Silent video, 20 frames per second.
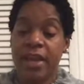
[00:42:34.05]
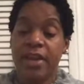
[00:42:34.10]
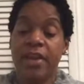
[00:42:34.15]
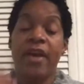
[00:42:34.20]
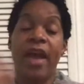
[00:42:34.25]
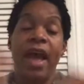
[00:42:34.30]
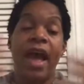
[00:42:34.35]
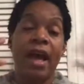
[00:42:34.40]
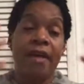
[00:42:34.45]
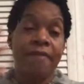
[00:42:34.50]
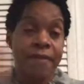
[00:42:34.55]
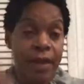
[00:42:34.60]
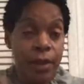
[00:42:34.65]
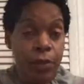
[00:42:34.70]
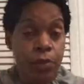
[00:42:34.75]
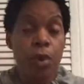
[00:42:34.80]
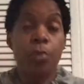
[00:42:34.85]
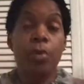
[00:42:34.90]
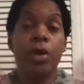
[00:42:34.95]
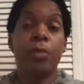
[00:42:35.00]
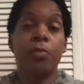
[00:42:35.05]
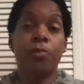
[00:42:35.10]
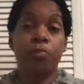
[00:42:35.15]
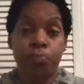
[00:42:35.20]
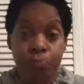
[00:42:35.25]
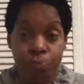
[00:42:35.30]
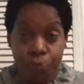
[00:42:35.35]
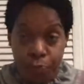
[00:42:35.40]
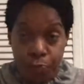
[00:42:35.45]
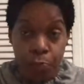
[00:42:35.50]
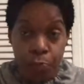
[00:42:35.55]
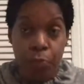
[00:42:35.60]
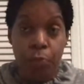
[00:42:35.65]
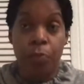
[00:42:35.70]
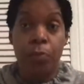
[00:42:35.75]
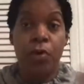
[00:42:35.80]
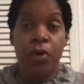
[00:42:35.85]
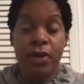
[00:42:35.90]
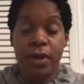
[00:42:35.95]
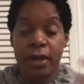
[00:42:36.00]
Their affect will be
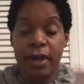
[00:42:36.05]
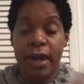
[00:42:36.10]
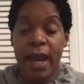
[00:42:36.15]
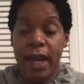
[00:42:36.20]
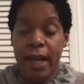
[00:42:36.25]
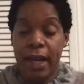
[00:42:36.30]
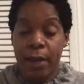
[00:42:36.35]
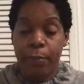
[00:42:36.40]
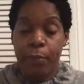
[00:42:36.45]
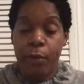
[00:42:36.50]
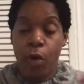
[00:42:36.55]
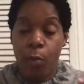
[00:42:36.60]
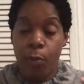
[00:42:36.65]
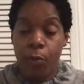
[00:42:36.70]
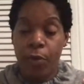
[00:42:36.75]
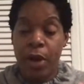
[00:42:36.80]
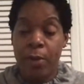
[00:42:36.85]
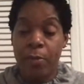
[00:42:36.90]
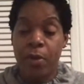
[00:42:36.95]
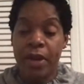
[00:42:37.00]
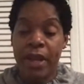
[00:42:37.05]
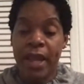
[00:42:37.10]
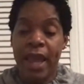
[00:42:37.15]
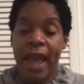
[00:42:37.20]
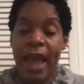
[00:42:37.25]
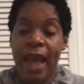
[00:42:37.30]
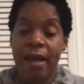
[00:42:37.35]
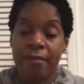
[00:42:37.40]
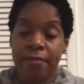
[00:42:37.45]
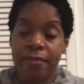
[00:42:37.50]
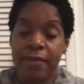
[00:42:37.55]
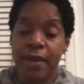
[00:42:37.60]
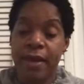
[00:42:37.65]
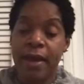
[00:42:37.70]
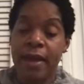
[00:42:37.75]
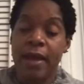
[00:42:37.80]
more than likely appropriate, but they have